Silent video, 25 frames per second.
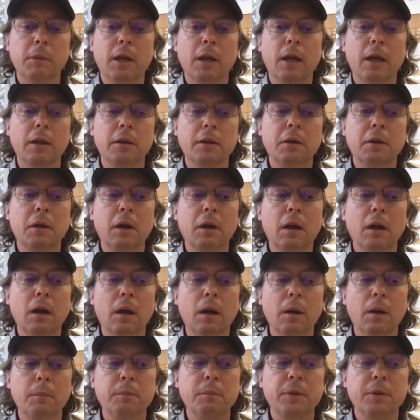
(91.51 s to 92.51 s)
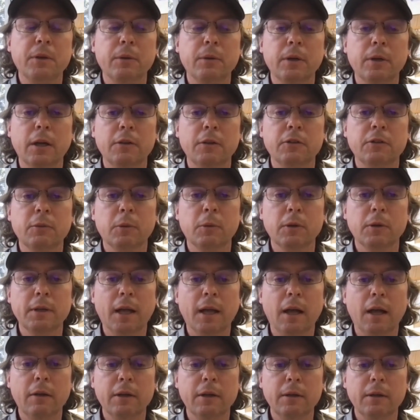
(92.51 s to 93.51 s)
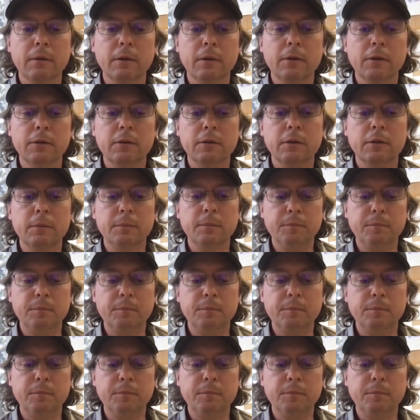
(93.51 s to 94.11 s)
that creates a mortality risk.